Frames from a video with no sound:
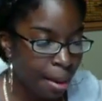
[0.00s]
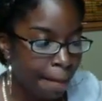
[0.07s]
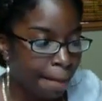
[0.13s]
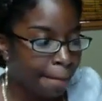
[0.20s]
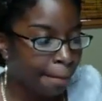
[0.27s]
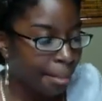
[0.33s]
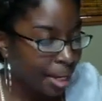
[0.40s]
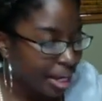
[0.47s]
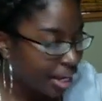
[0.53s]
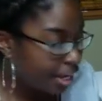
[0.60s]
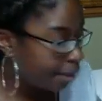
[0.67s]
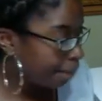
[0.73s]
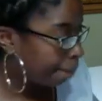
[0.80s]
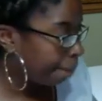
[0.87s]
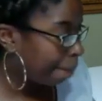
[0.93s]

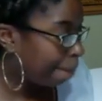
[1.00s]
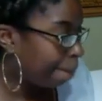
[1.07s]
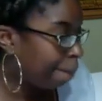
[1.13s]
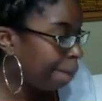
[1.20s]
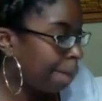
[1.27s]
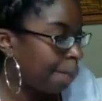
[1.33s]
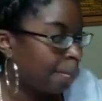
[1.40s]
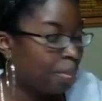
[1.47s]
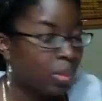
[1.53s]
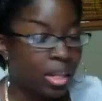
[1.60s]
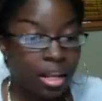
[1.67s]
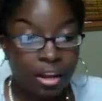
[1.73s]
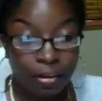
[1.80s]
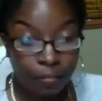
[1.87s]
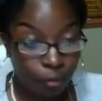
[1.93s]
But
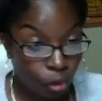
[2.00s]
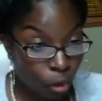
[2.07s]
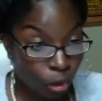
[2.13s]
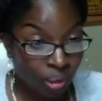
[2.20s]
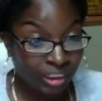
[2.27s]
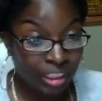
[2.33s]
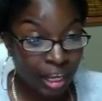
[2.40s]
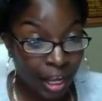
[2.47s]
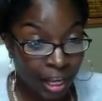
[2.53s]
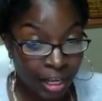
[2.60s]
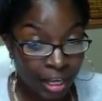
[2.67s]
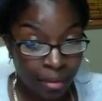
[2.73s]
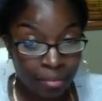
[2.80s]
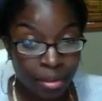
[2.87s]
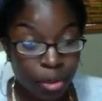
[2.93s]
of course, I
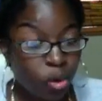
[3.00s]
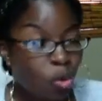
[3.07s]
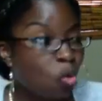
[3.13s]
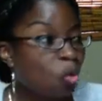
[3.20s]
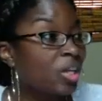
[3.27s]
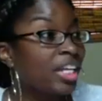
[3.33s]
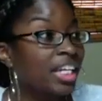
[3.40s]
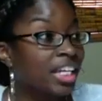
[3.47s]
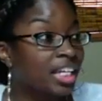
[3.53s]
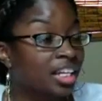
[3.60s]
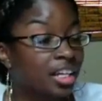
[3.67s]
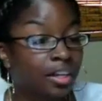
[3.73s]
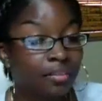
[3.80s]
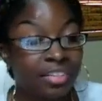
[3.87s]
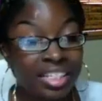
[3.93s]
am the queen
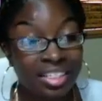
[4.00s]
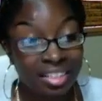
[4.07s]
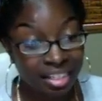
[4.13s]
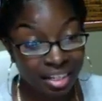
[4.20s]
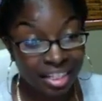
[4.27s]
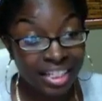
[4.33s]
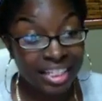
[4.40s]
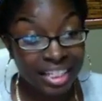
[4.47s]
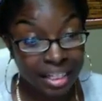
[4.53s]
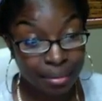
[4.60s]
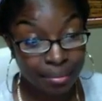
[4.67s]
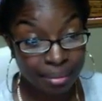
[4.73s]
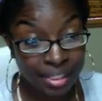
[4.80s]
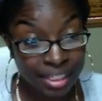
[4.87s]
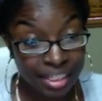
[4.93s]
of study
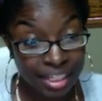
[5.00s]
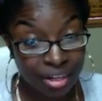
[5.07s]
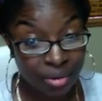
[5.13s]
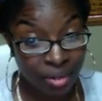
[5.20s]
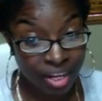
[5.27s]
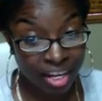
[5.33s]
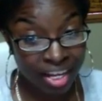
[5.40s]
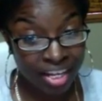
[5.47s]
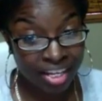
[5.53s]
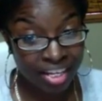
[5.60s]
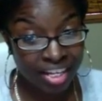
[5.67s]
tips, okay?